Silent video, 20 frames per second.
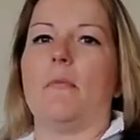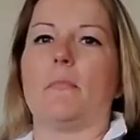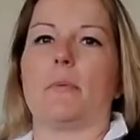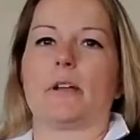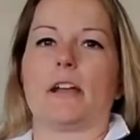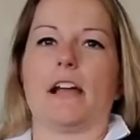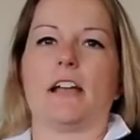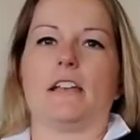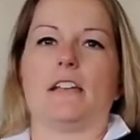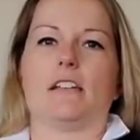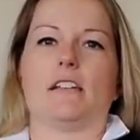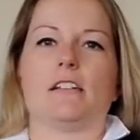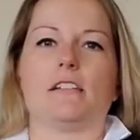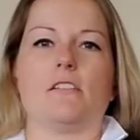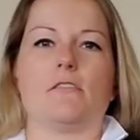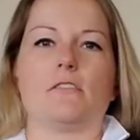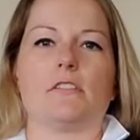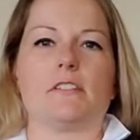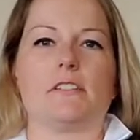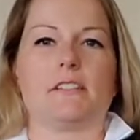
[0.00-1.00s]
But I didn't
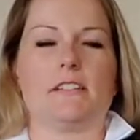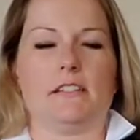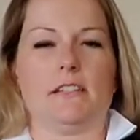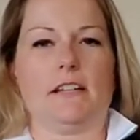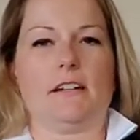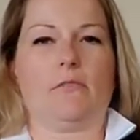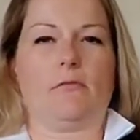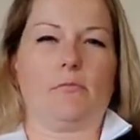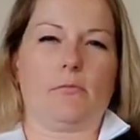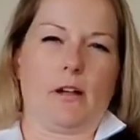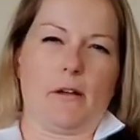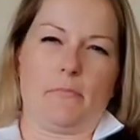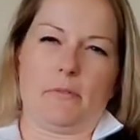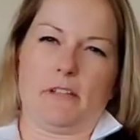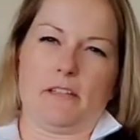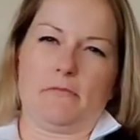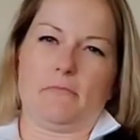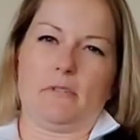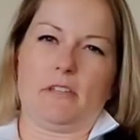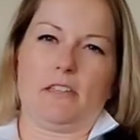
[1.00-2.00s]
notice it like
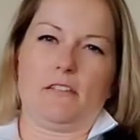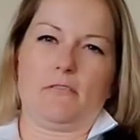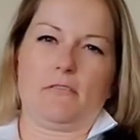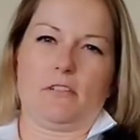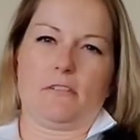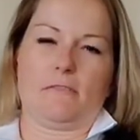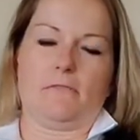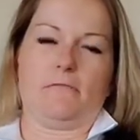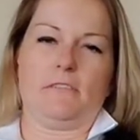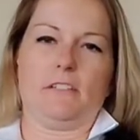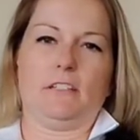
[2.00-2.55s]
rubbing me or